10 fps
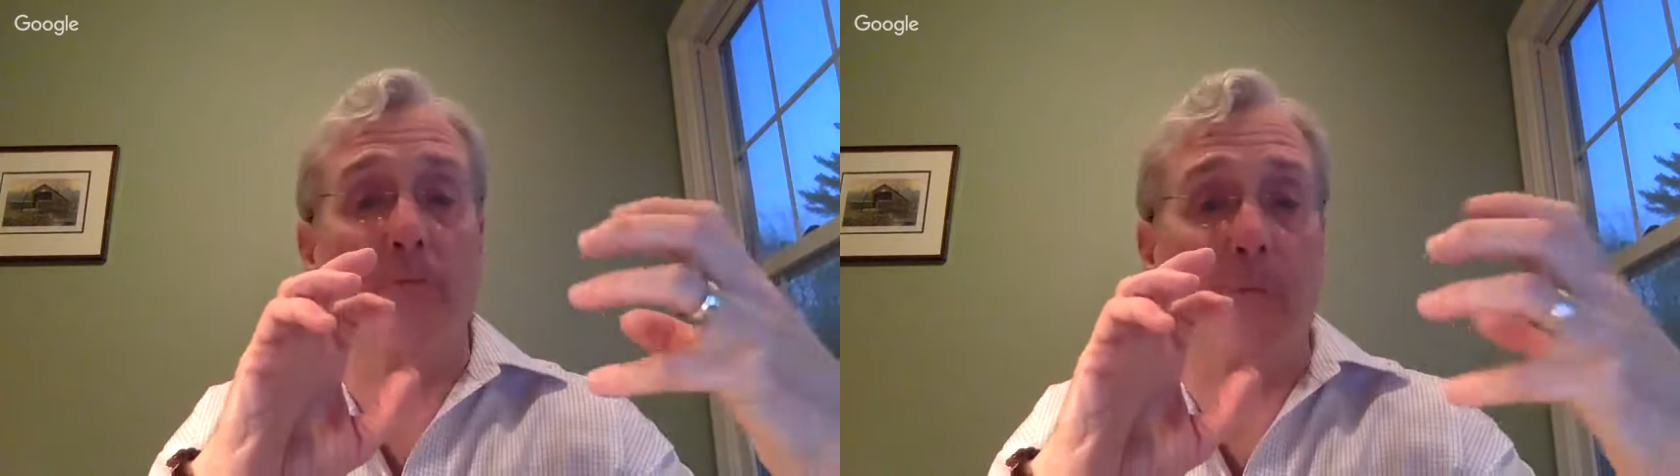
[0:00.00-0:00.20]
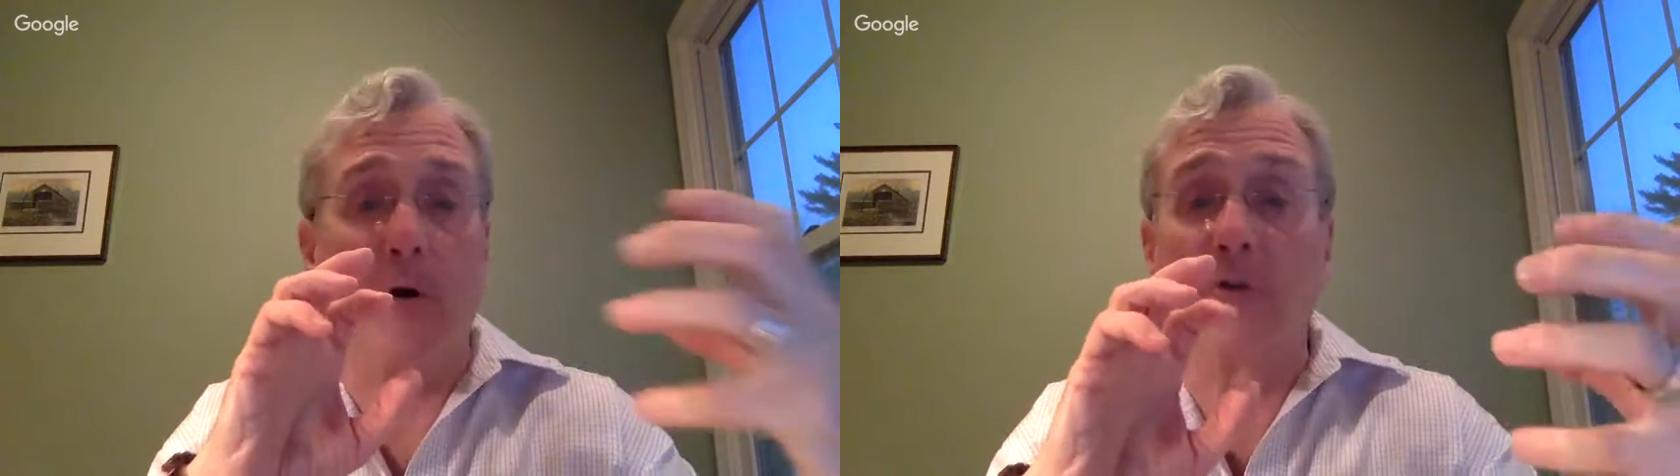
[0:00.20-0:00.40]

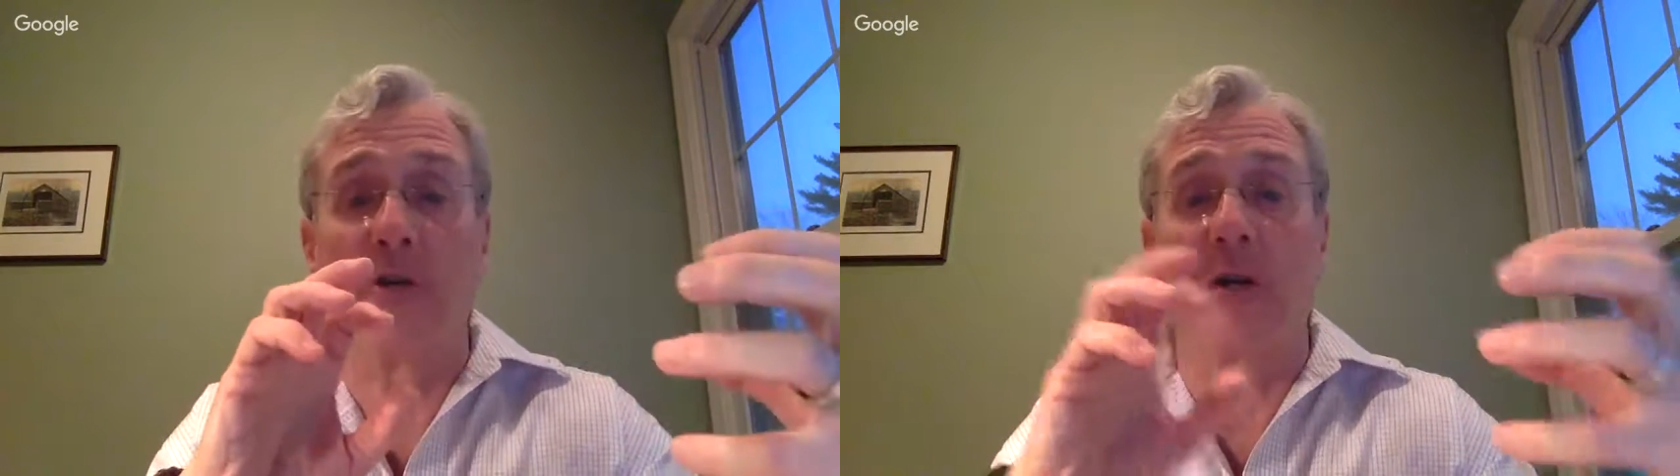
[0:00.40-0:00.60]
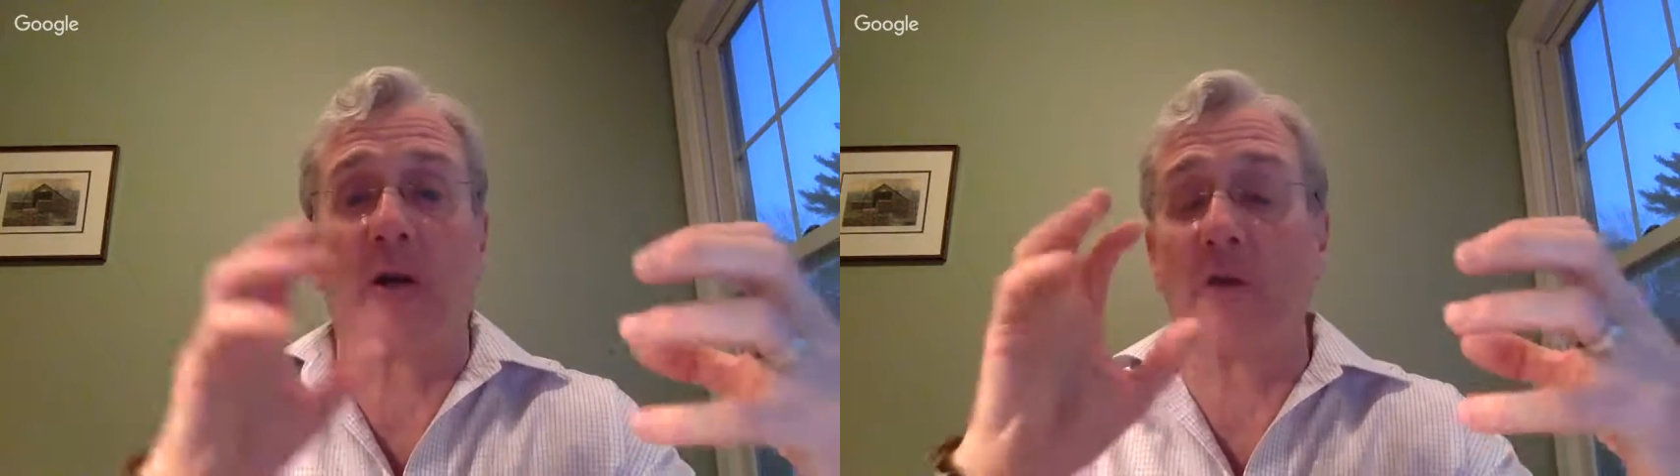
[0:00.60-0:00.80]

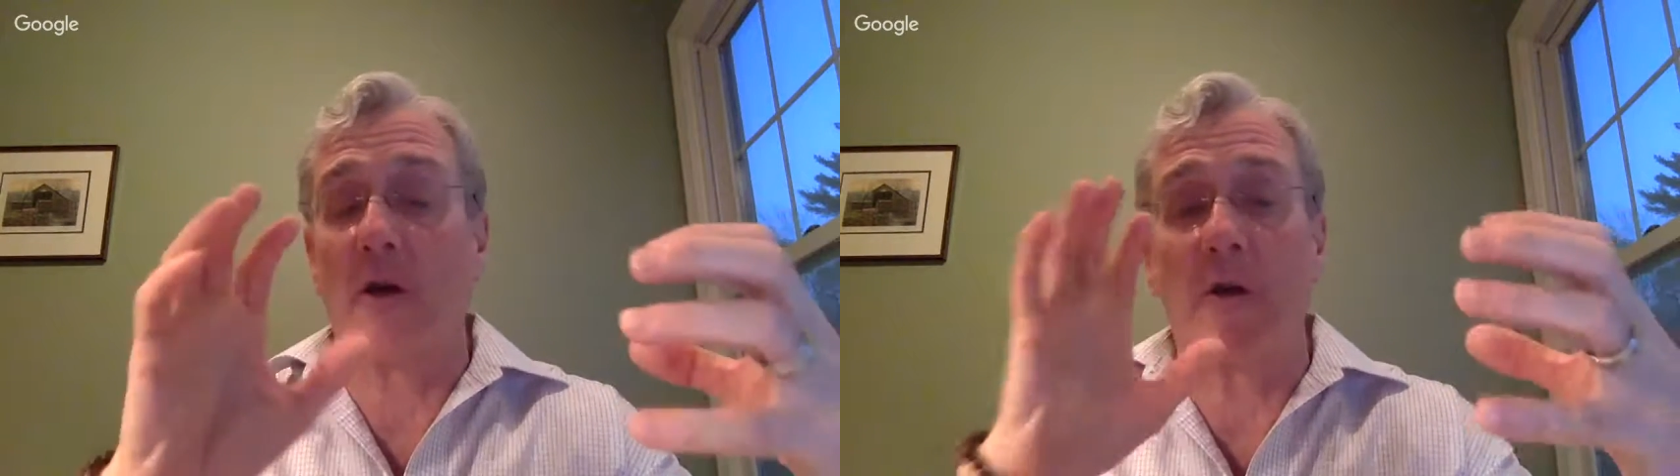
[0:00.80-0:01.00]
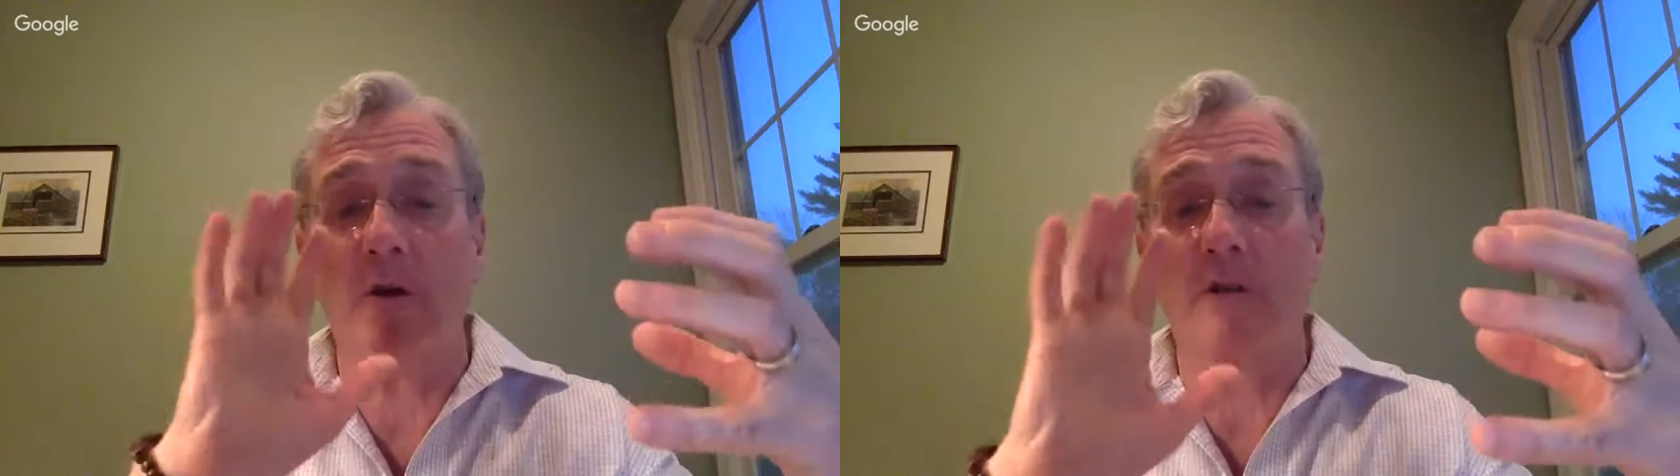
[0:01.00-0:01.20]
bulging and the
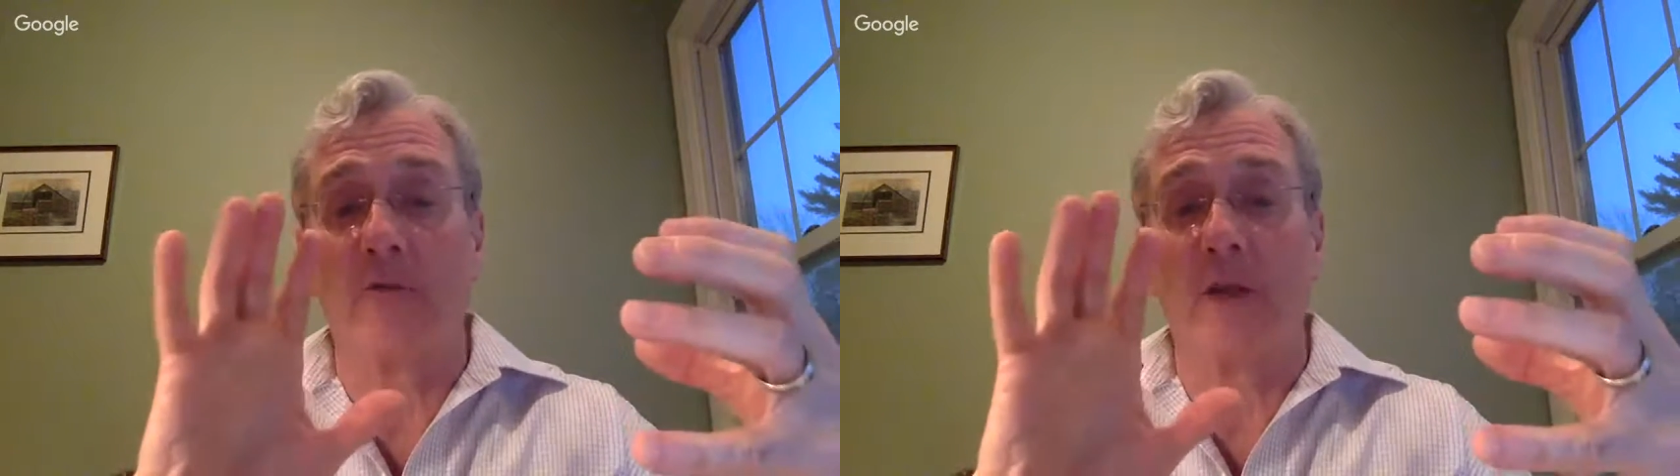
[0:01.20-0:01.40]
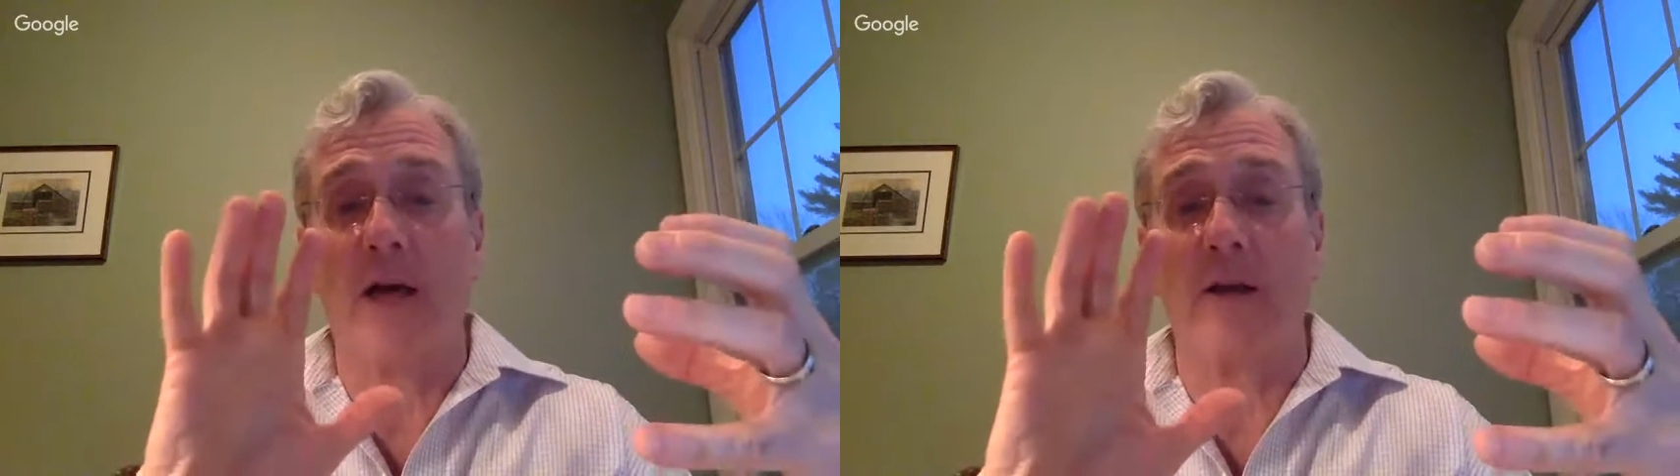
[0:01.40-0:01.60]
other area is
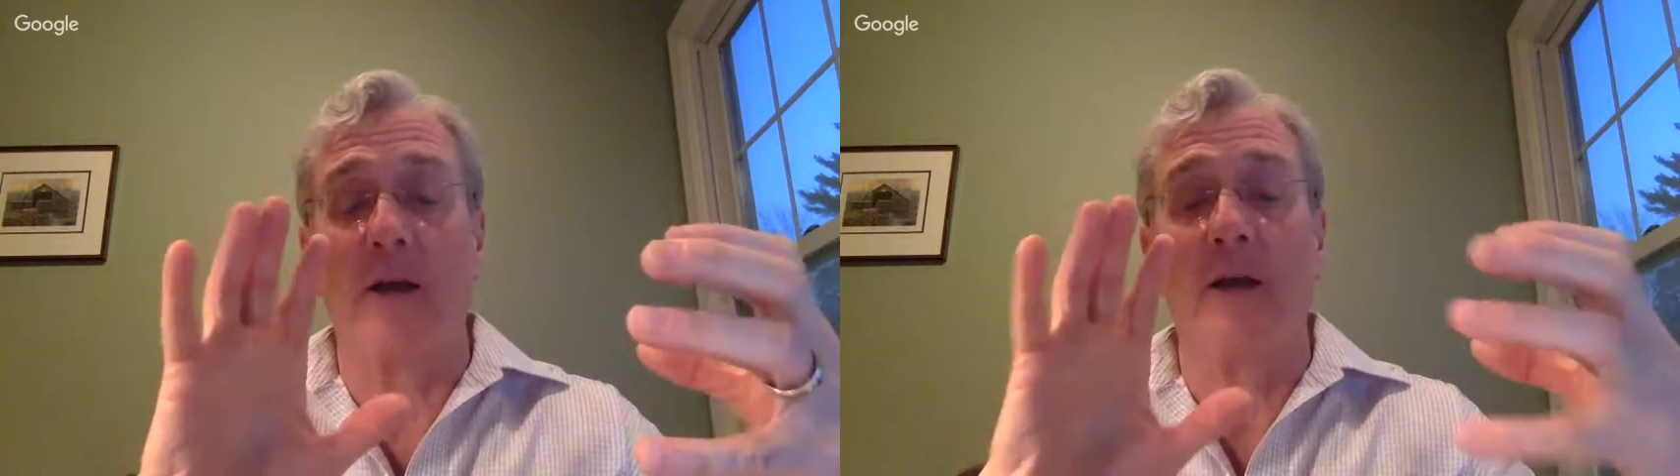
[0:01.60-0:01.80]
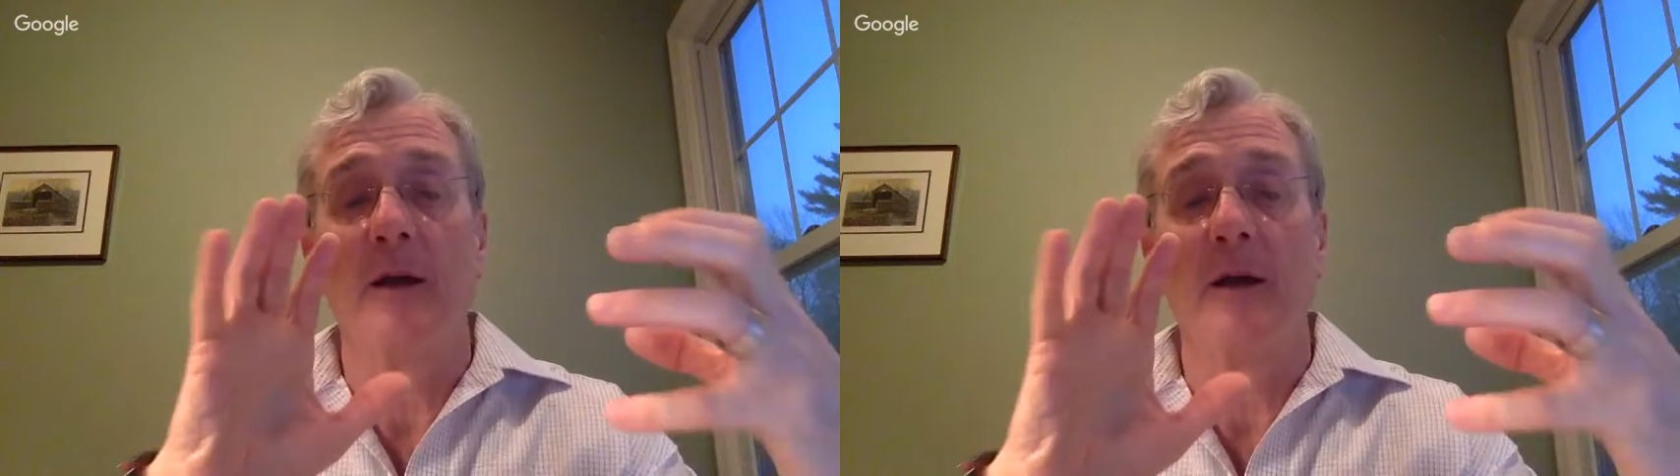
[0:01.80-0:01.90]
flattening.